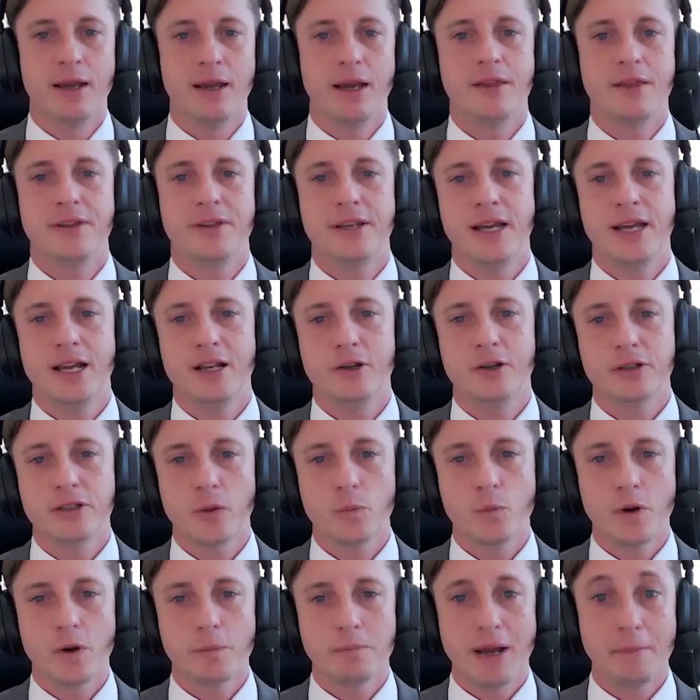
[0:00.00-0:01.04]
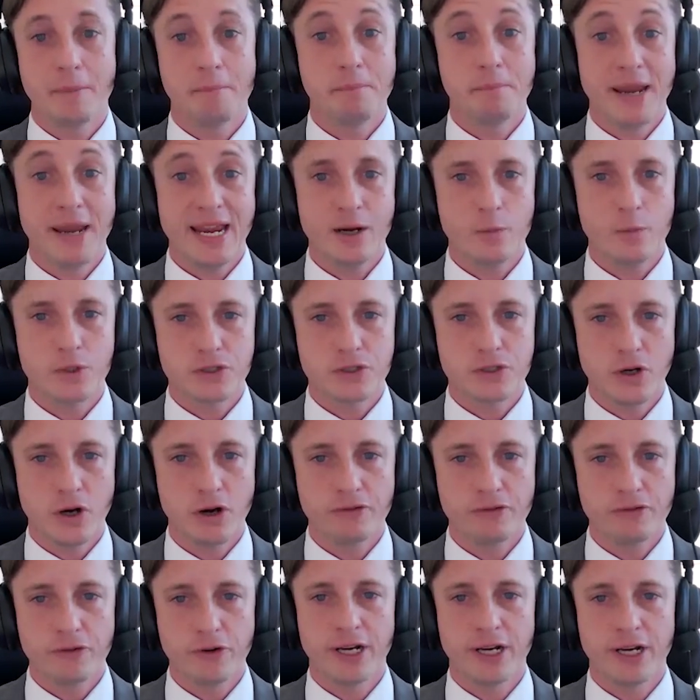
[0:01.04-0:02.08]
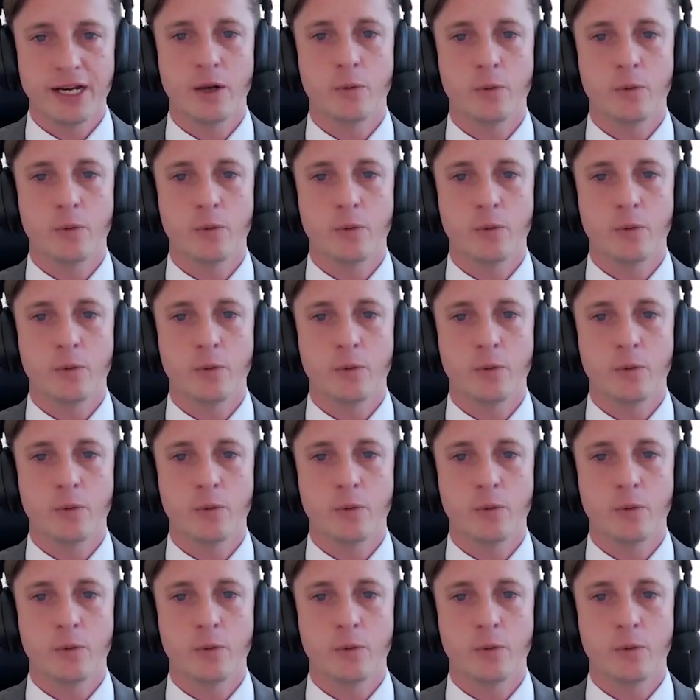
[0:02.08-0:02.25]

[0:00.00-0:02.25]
And then I looked at what my bank was offering